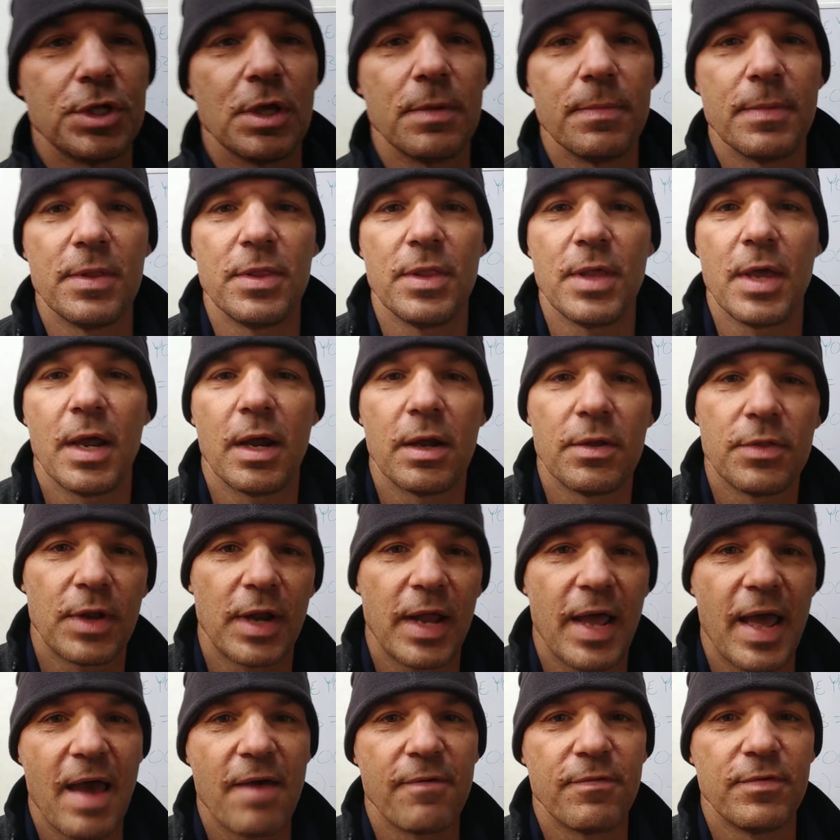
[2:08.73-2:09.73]
shim in there that
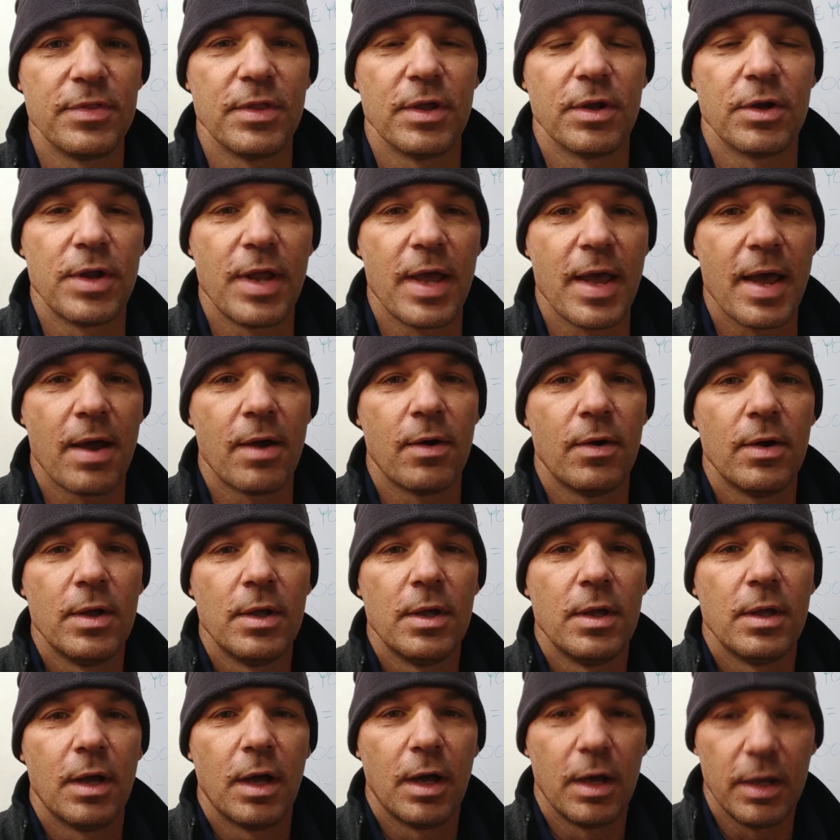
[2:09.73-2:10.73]
I have in there now
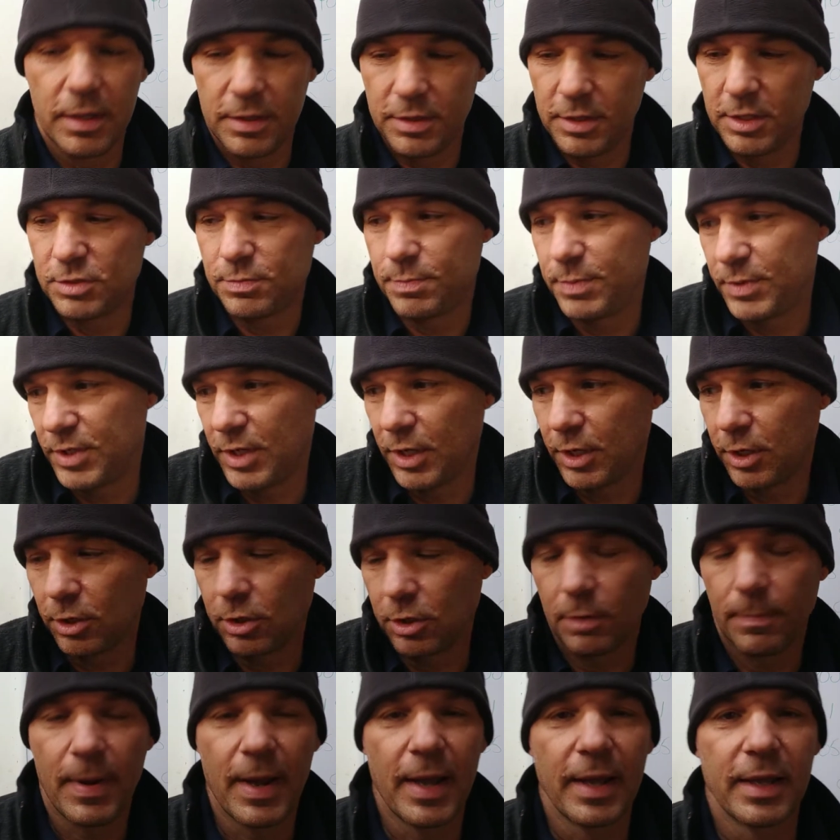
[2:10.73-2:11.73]
in this
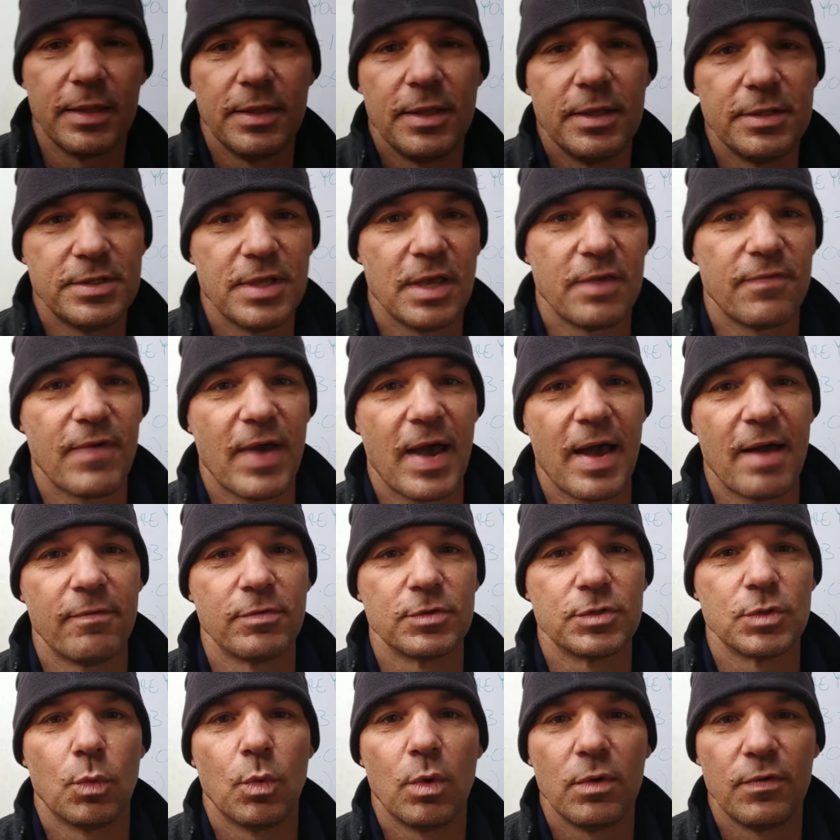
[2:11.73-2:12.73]
particular bike, and the intake
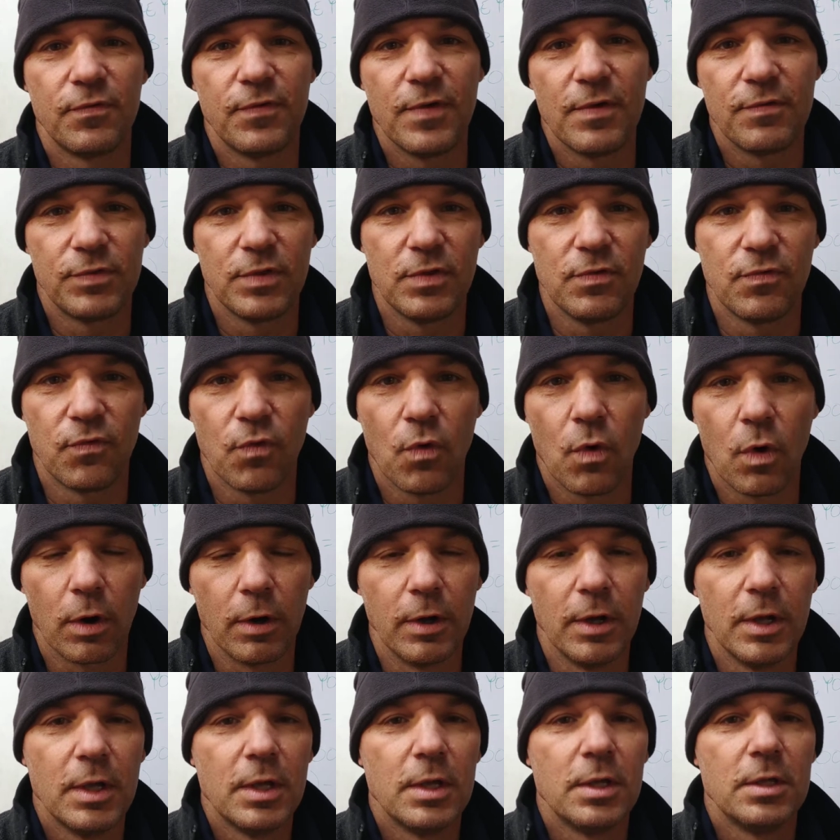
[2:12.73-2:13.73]
valve is a
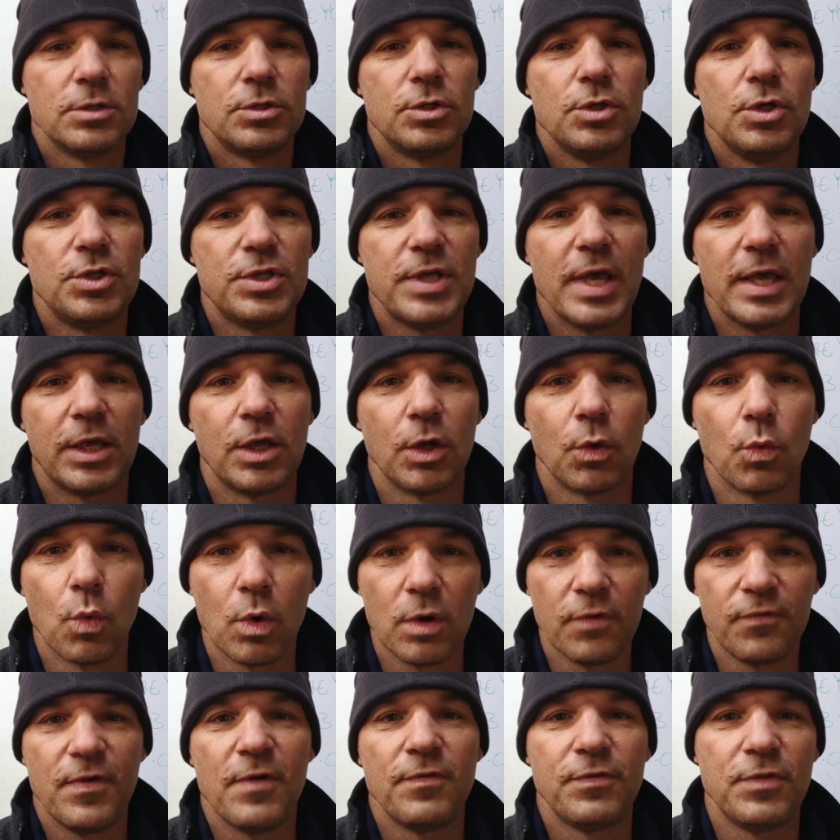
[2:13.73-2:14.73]
154. So you take your
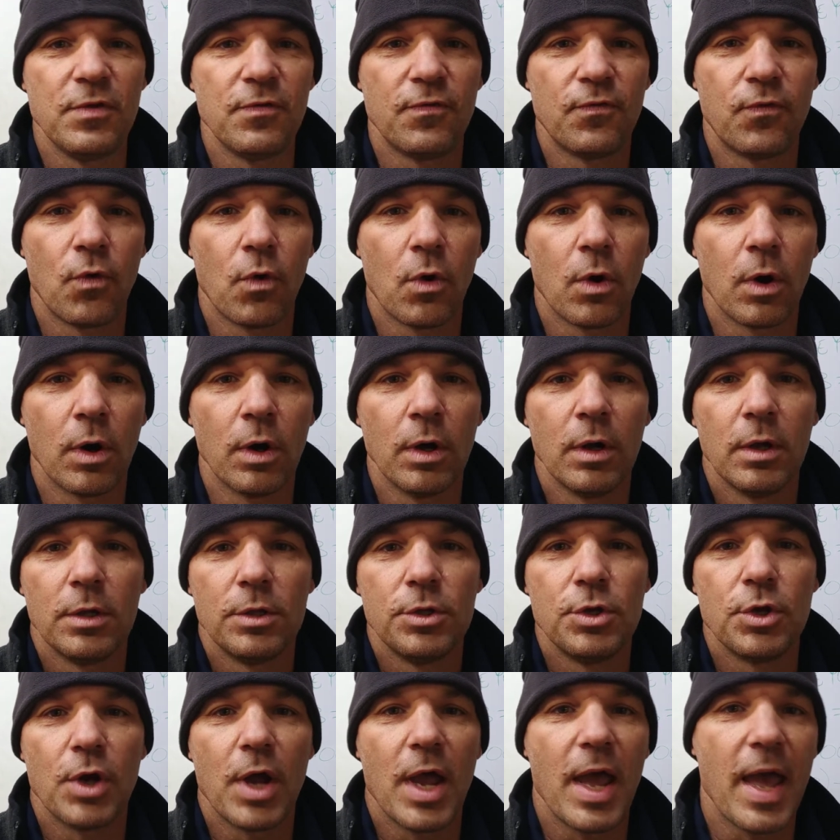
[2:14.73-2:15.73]
154,
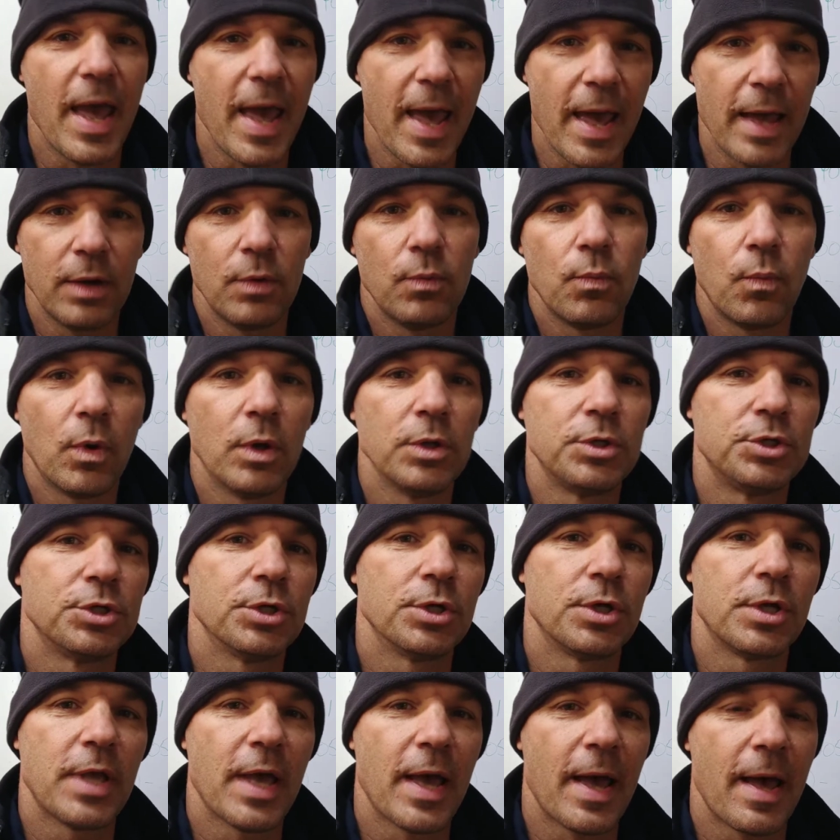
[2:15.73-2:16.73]
you add what
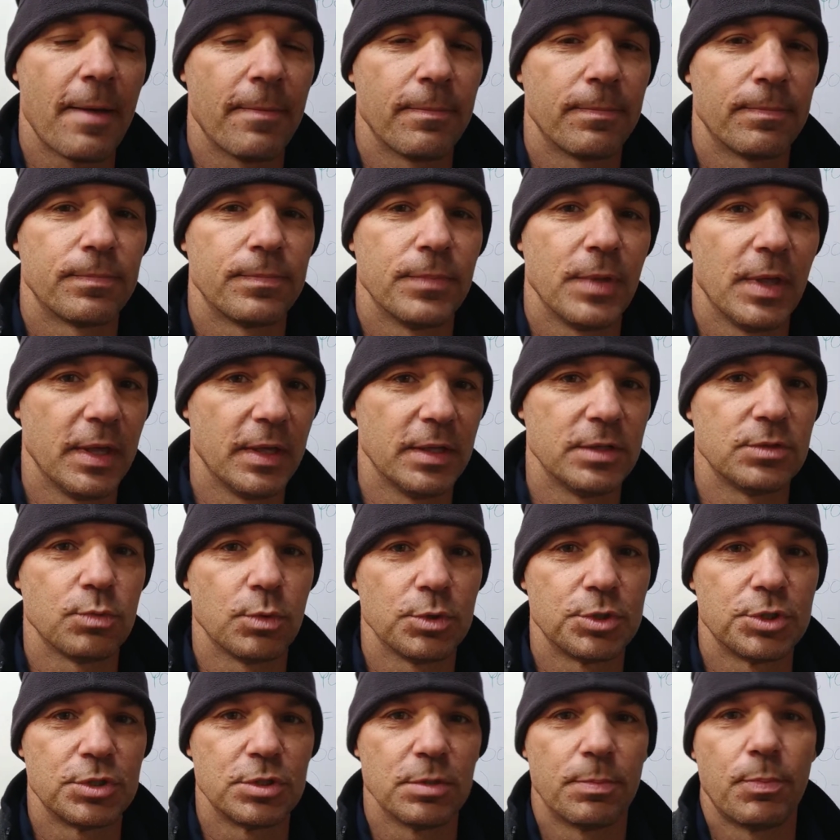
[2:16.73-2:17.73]
your gap is,
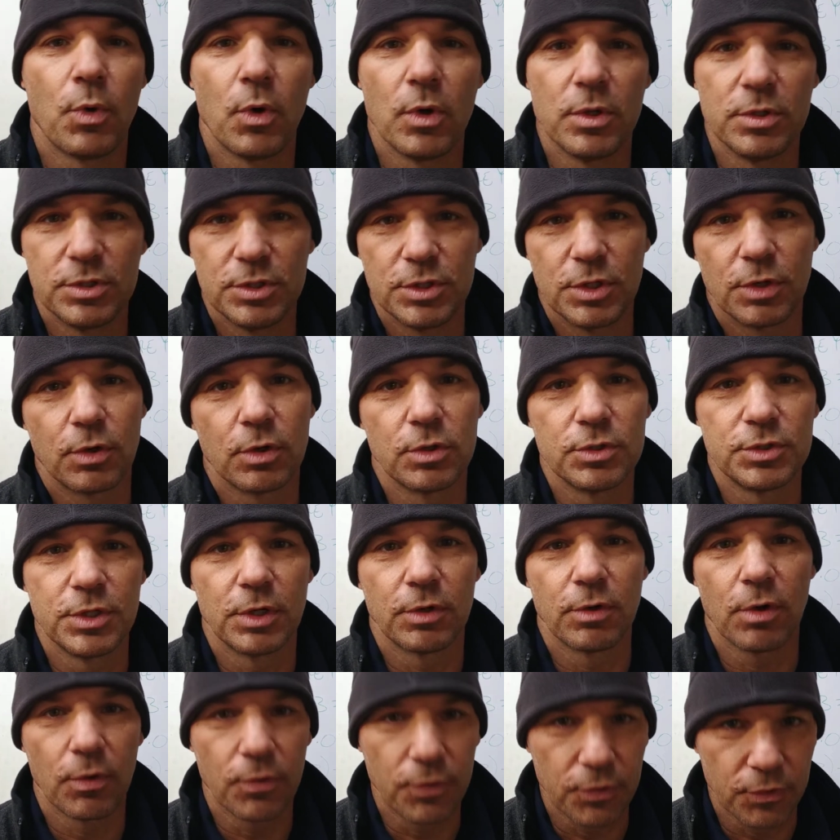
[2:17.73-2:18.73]
which is a
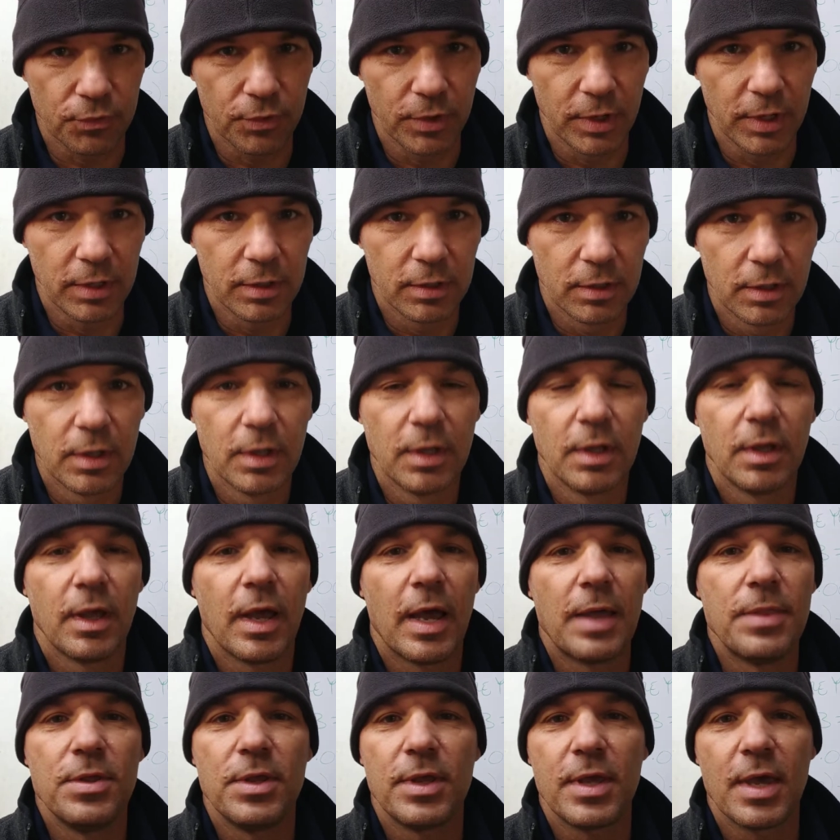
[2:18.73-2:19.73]
.003,
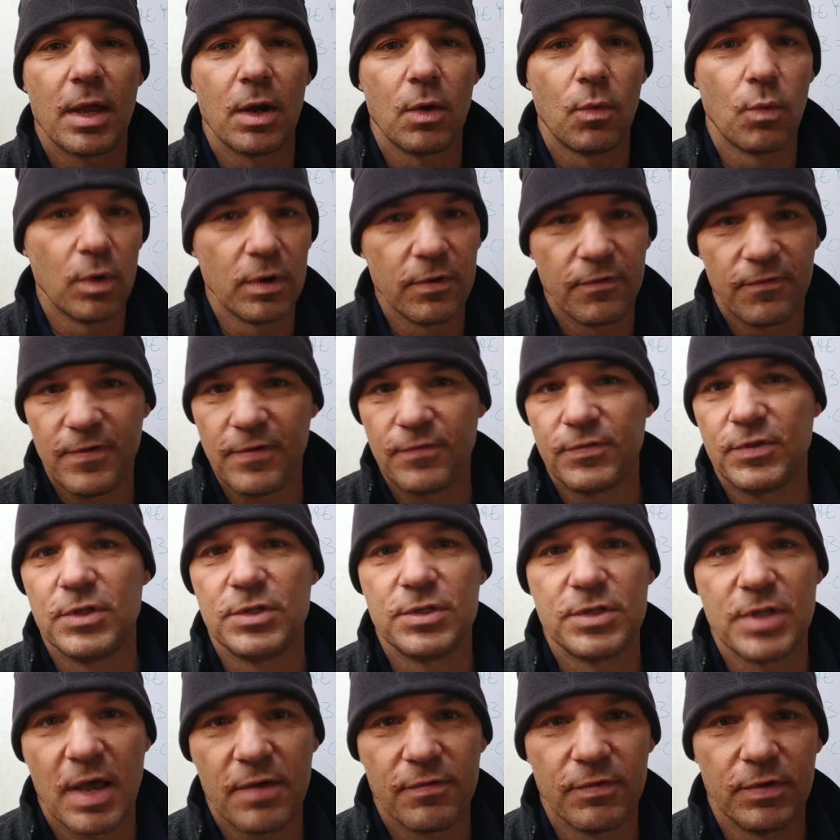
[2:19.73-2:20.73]
and then you get a
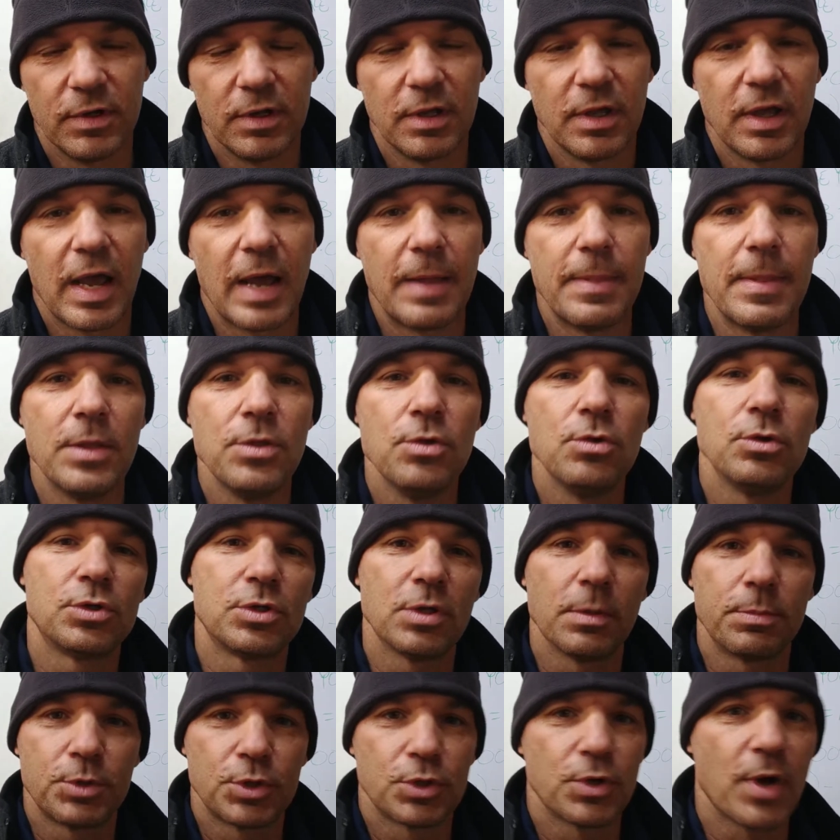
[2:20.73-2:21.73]
157. And then you
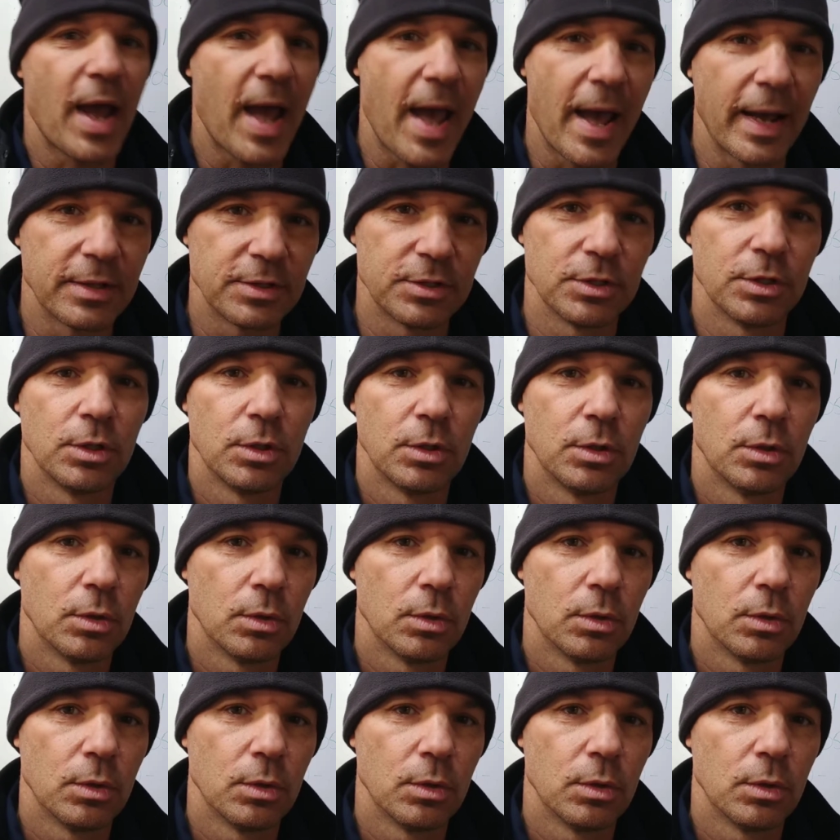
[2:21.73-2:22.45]
subtract